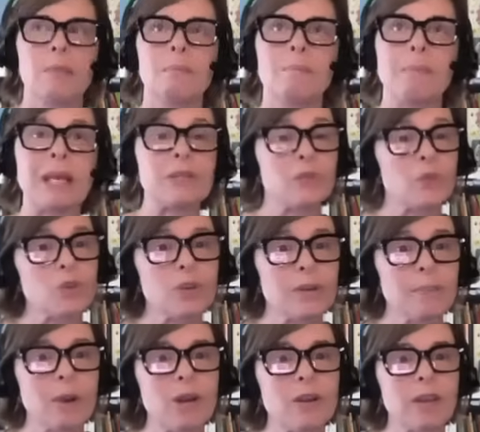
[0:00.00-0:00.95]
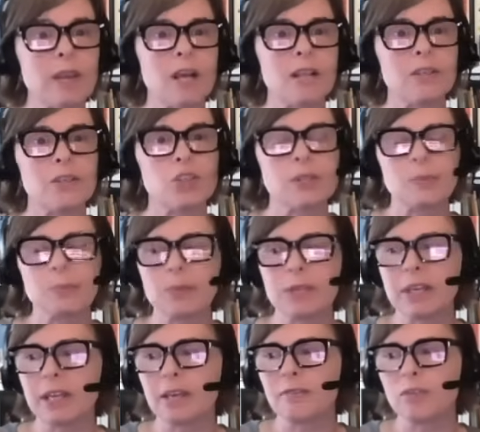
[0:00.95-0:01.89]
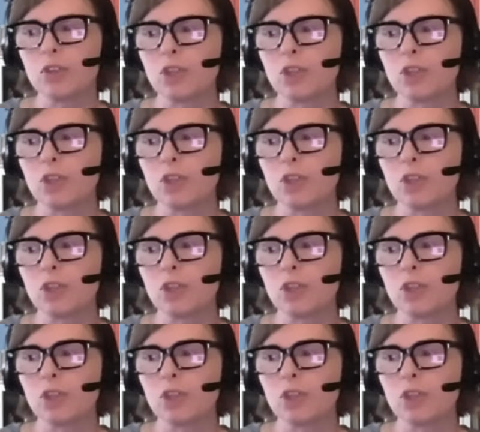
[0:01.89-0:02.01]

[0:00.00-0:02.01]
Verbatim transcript: mainstream archaeologists believe,